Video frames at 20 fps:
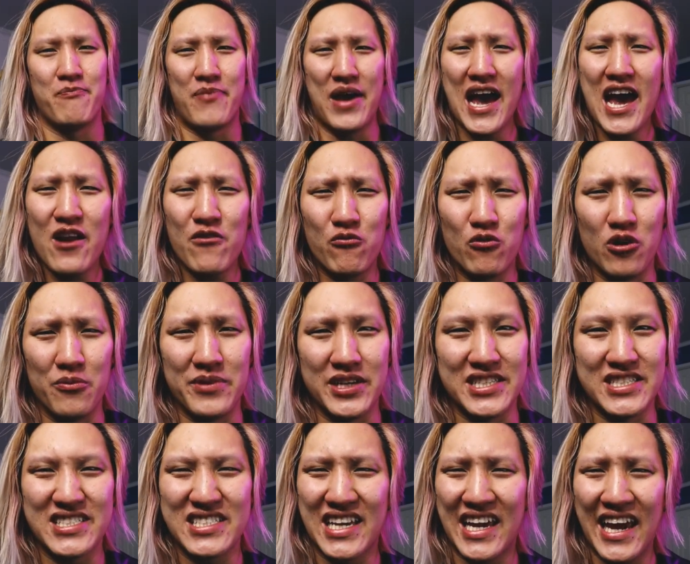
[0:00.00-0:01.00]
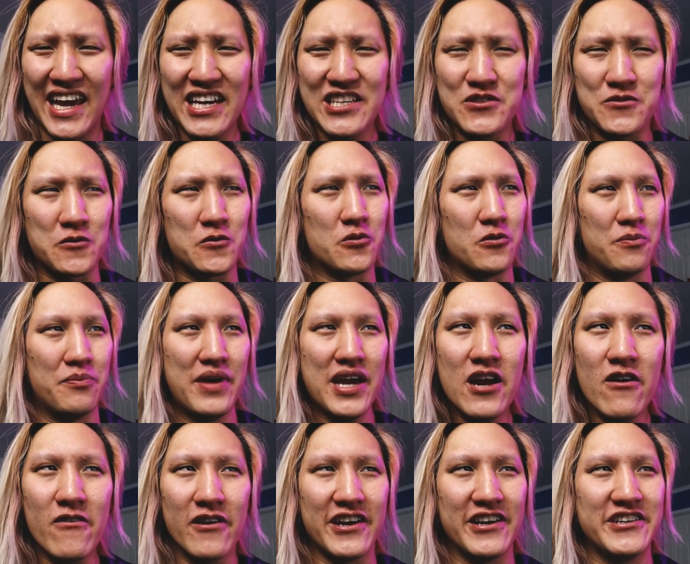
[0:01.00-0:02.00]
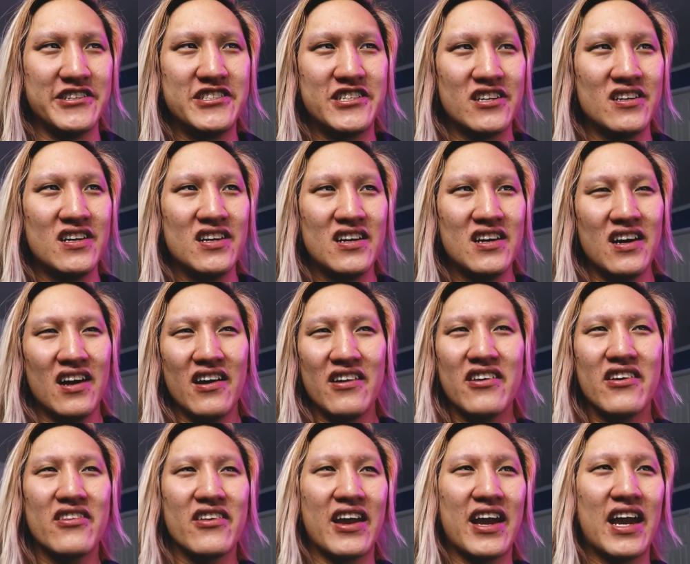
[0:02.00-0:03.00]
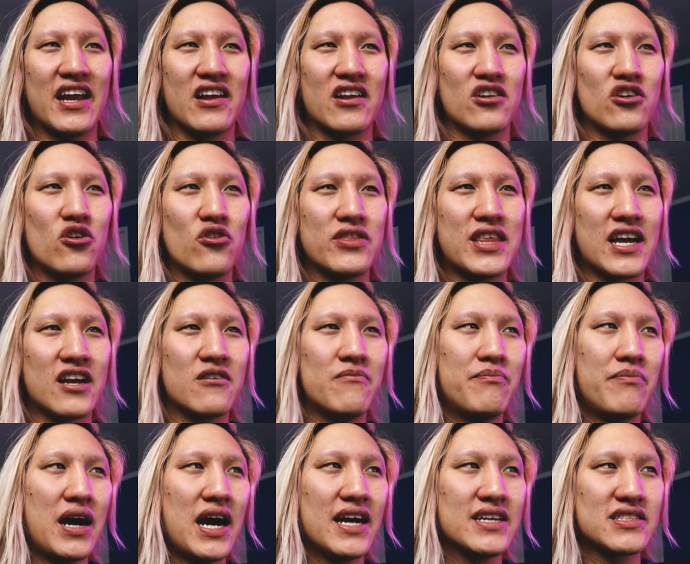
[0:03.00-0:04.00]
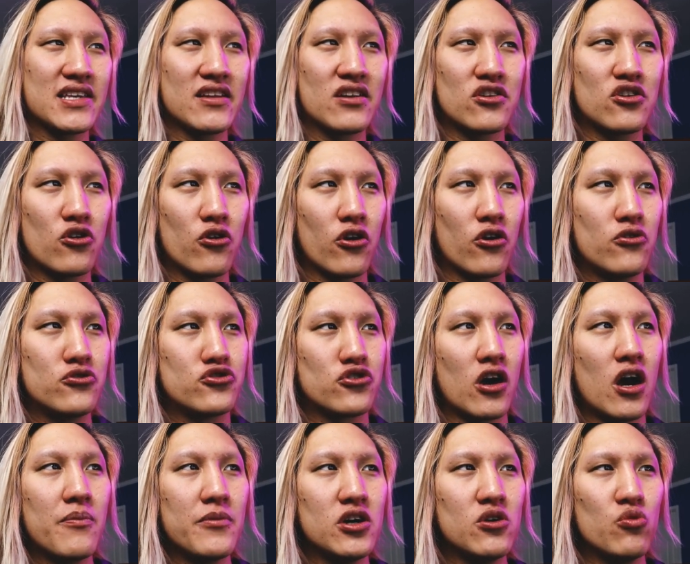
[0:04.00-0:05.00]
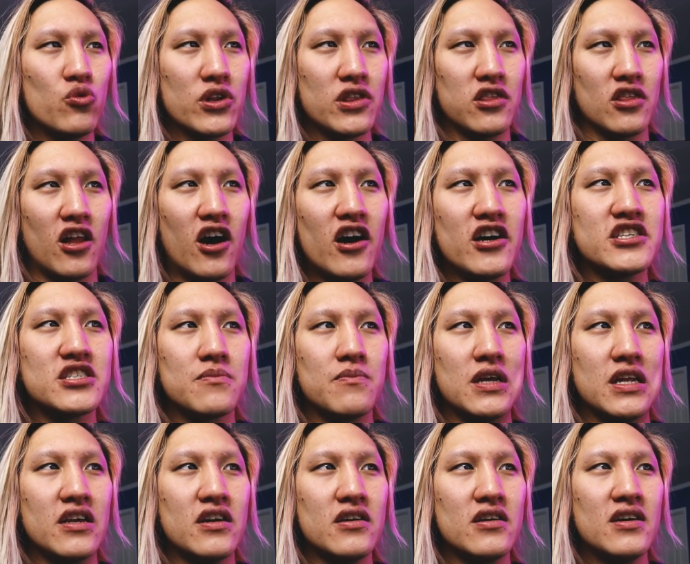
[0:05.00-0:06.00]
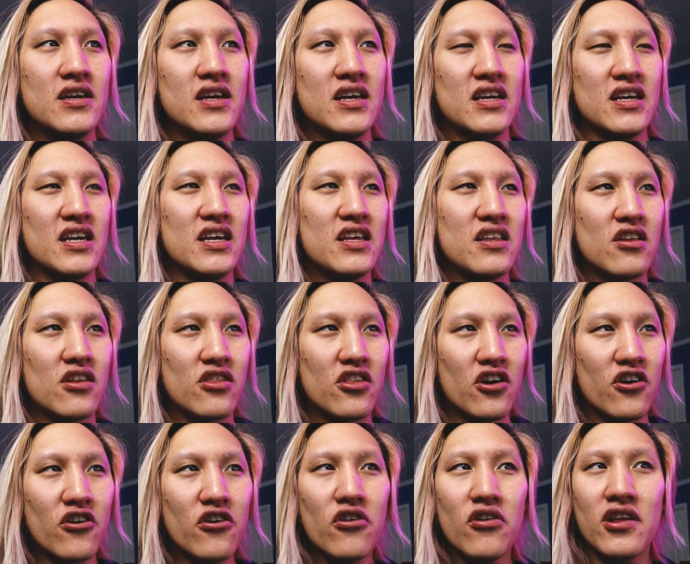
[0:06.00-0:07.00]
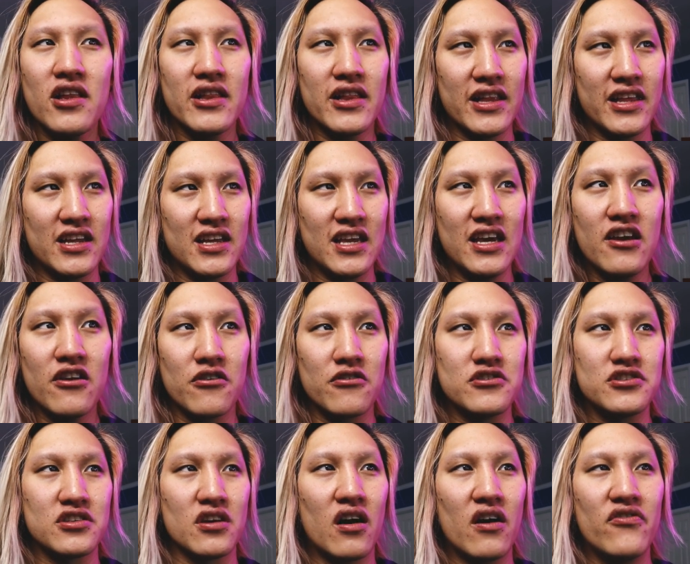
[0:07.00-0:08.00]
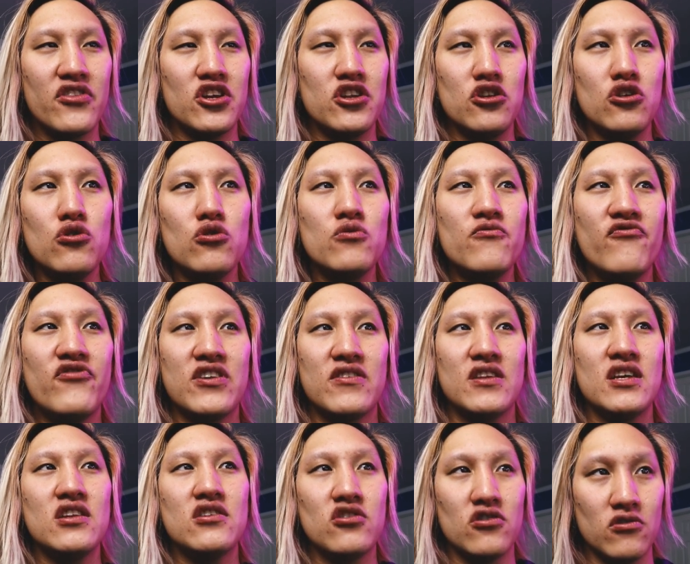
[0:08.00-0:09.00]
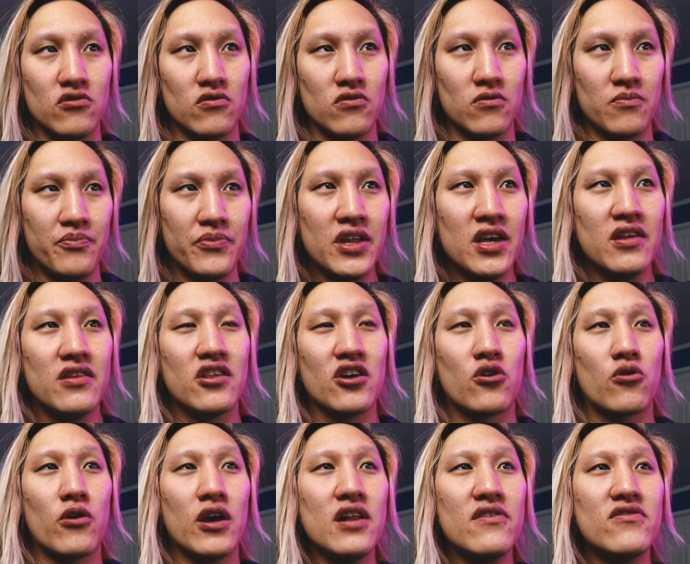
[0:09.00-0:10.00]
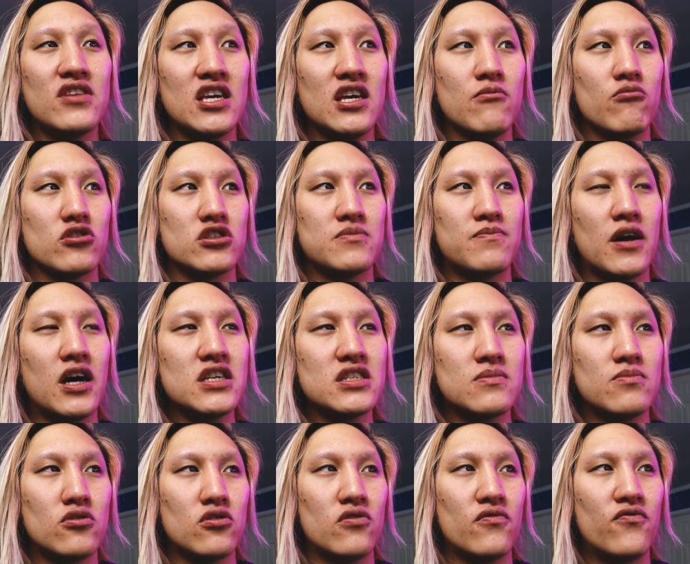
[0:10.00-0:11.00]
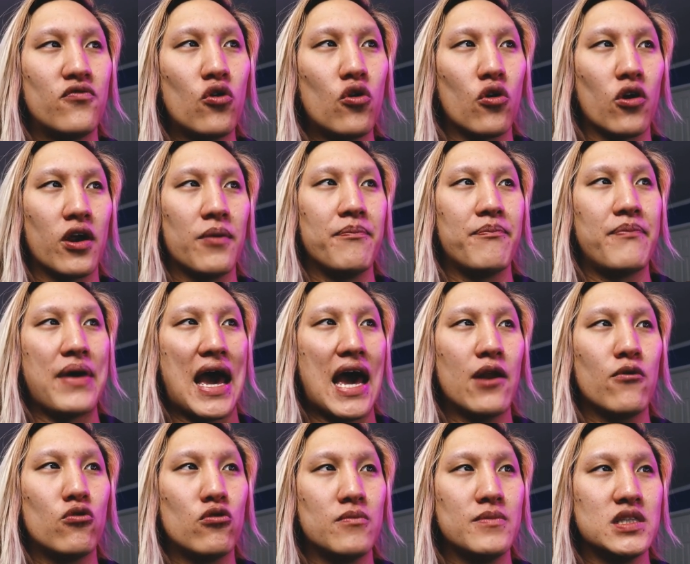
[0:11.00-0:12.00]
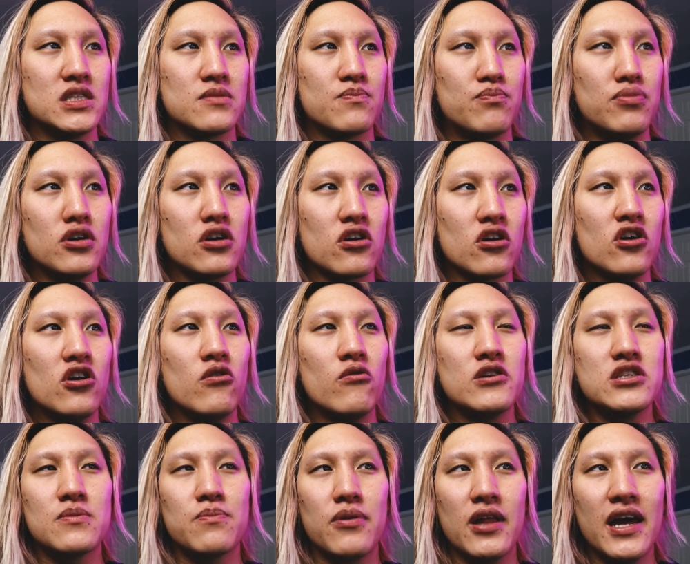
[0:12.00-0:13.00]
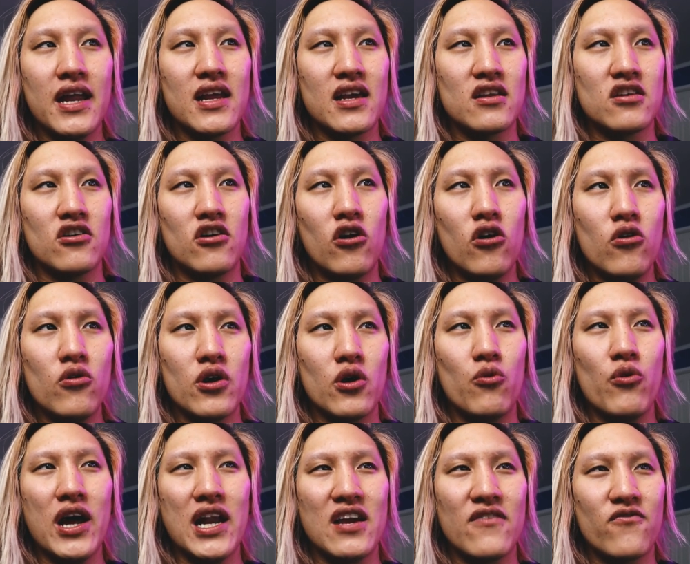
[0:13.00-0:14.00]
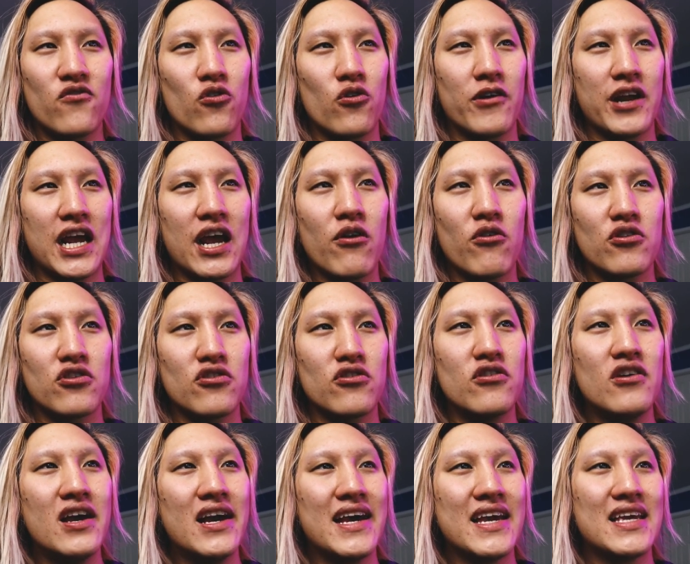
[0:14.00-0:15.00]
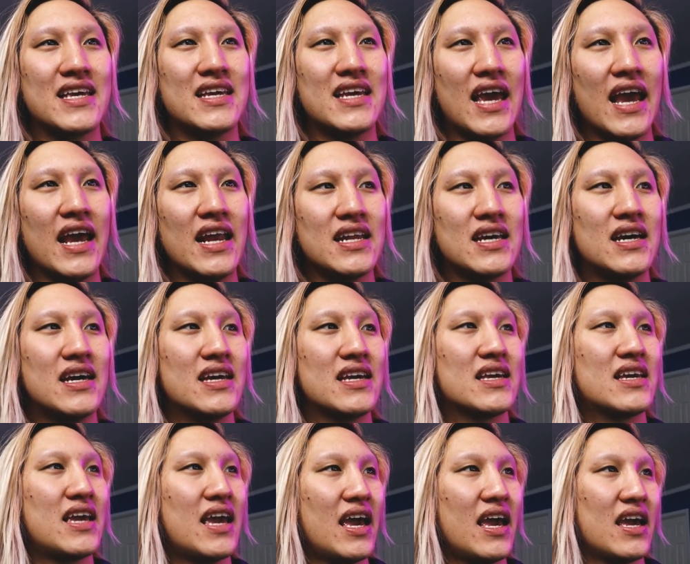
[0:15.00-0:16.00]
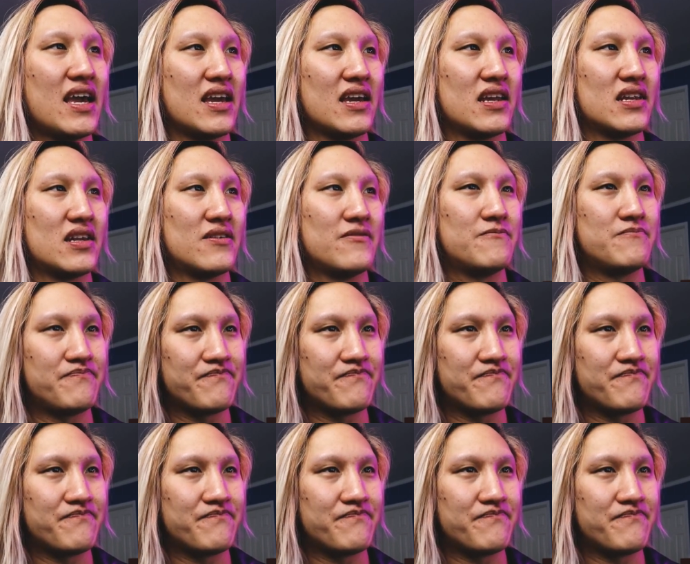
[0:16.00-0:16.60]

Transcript: Batwoman's canceled marriage. Another anecdote that combines editorial drama with lost media. In the early years of the New 52, the creative team responsible for Batwoman's book was planning to hold a wedding for her character, Kate Kane,